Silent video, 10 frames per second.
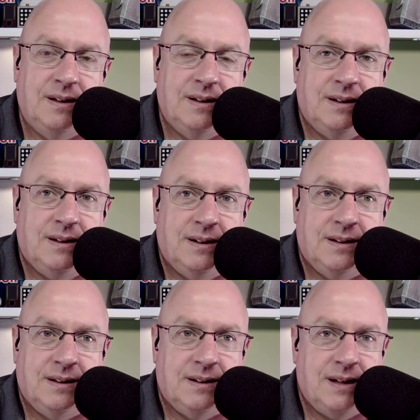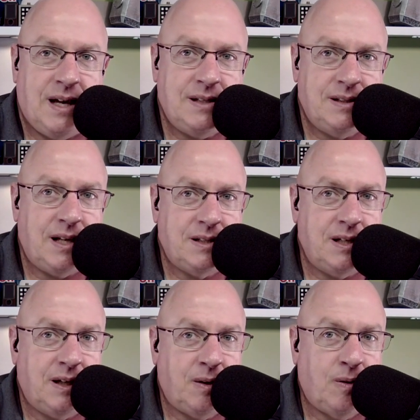Yeah, that's that's an
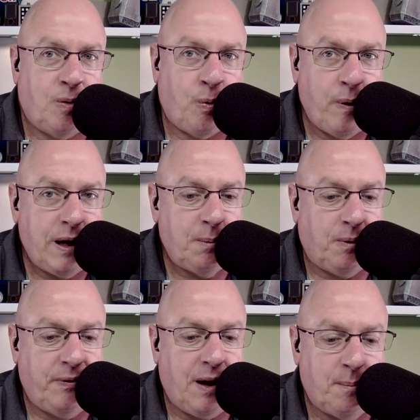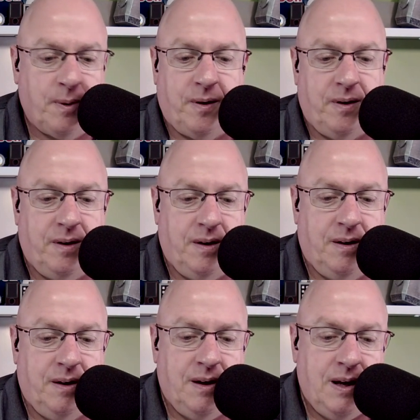incredible number.
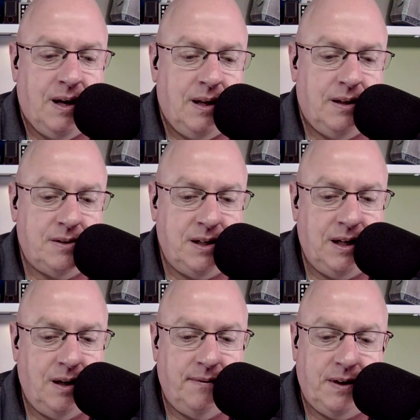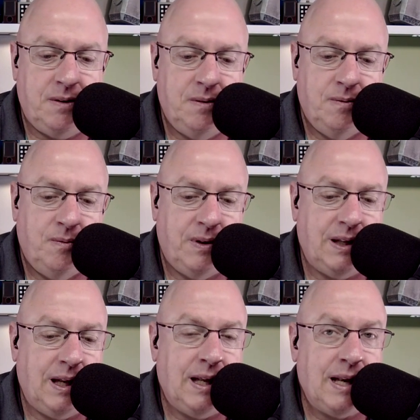There's an interview with
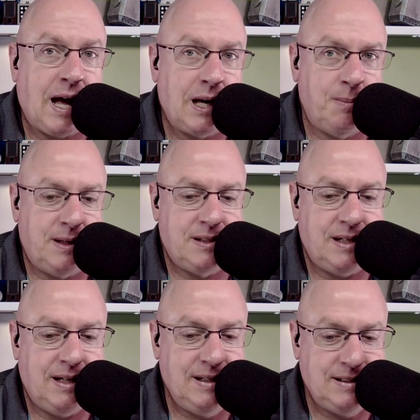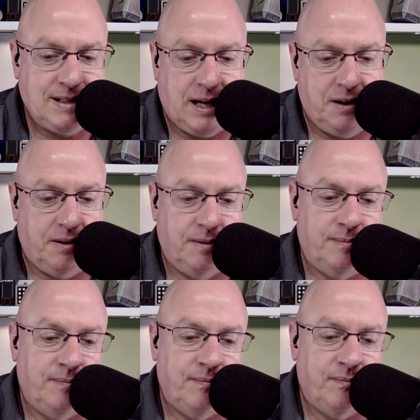an anonymous insider,
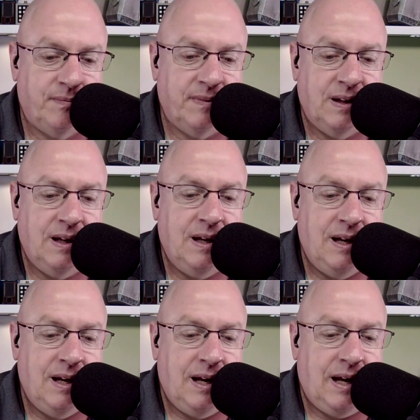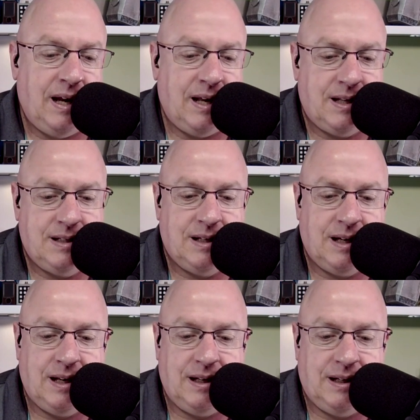and
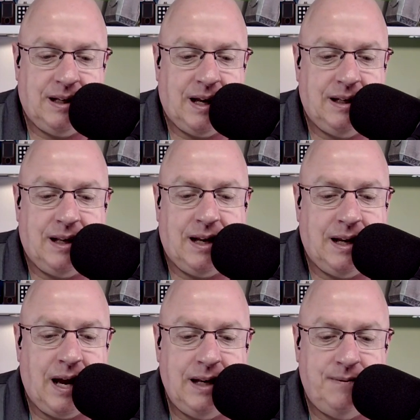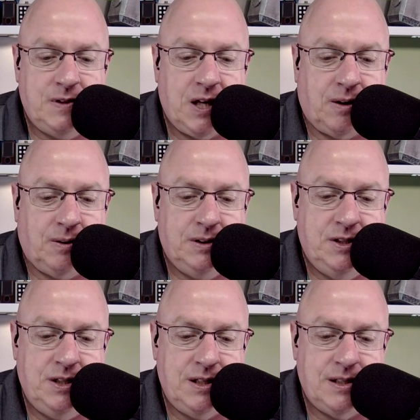I I, I kind of chuckled
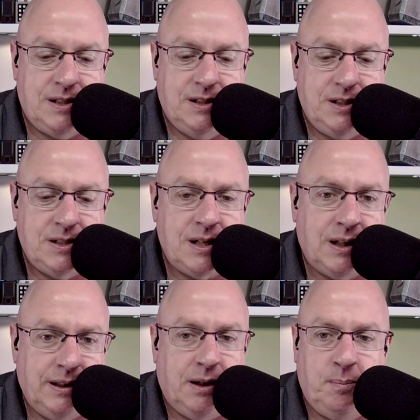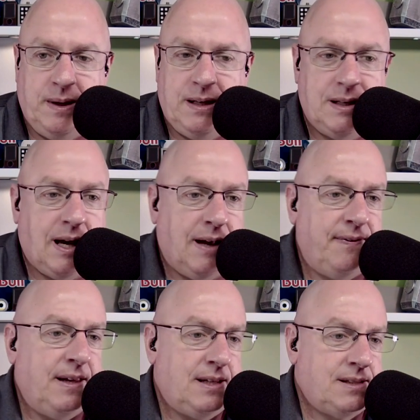just just a little bit on
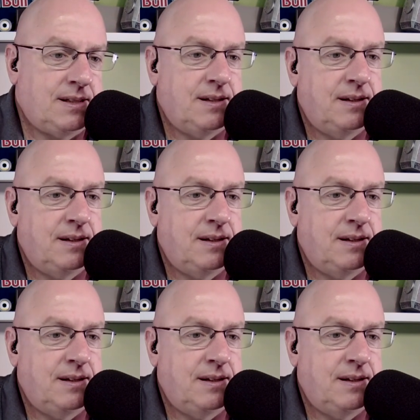this